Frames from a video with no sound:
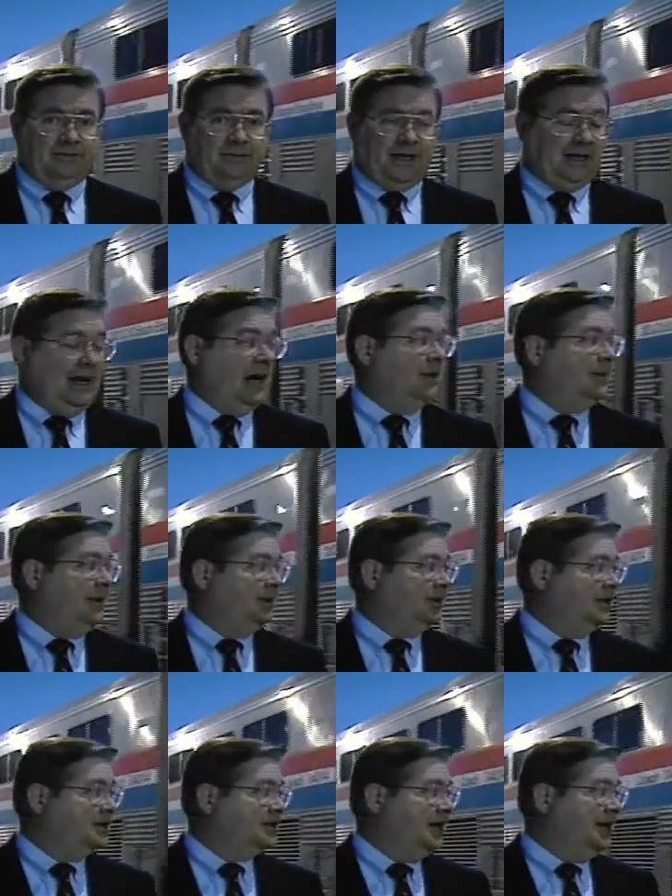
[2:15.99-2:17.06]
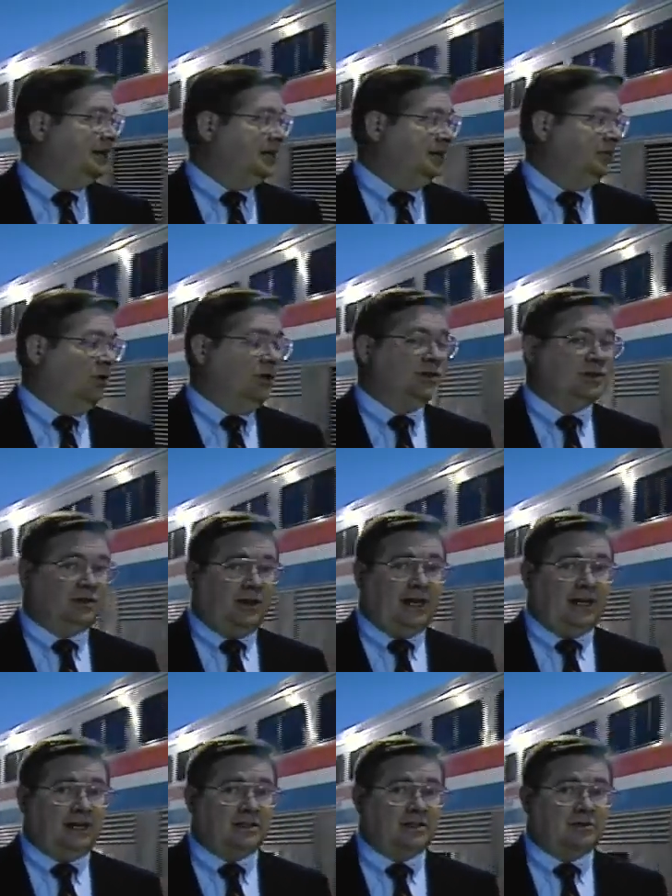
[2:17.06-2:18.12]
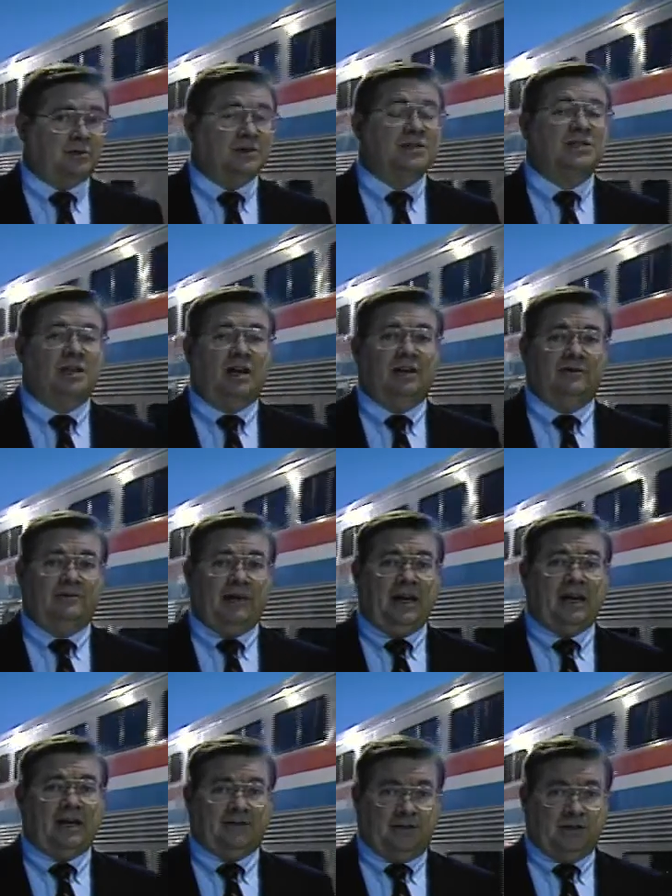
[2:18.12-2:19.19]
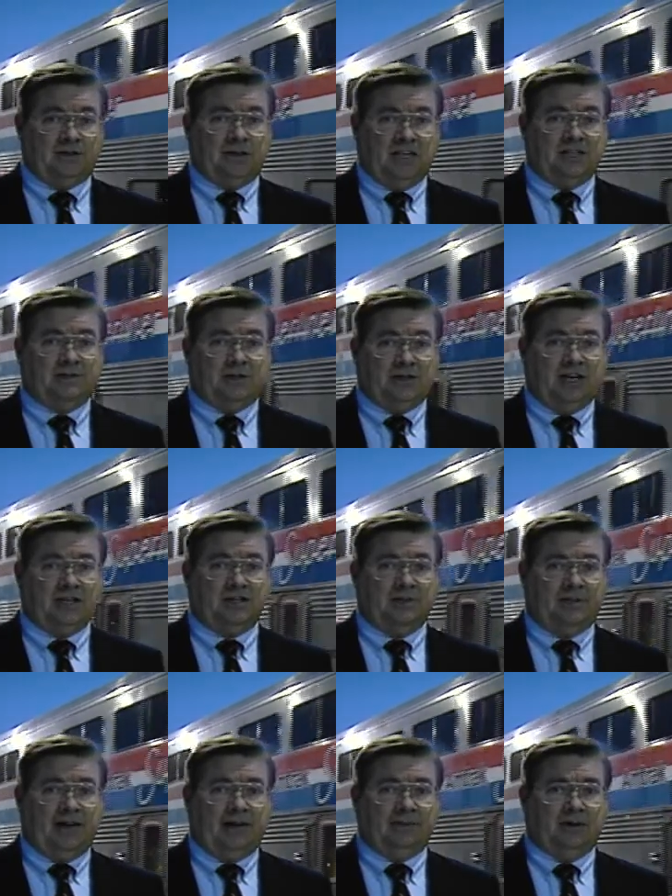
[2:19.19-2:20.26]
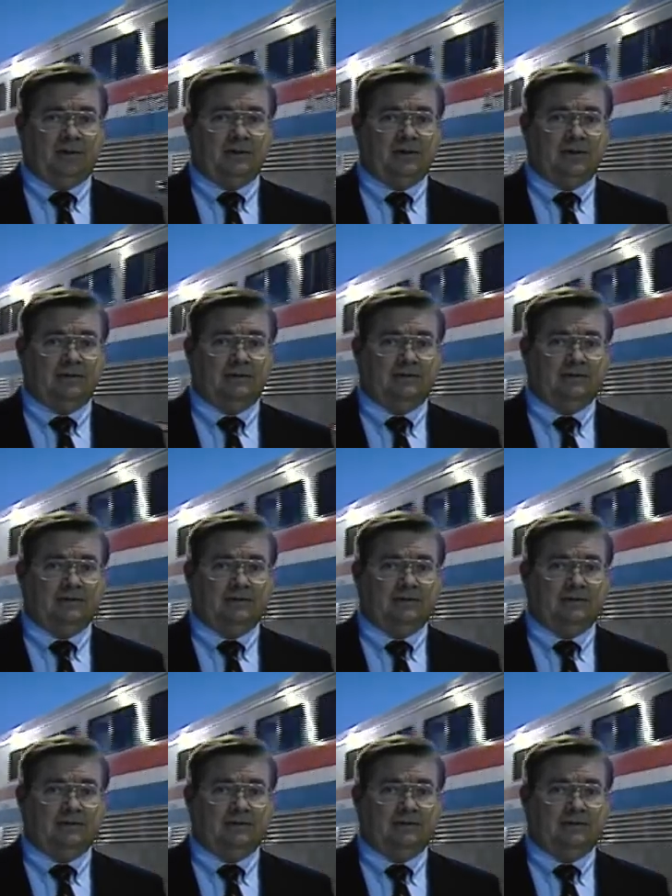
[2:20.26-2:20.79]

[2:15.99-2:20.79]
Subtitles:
and now people are saying that more trains will solve many of our transportation problems.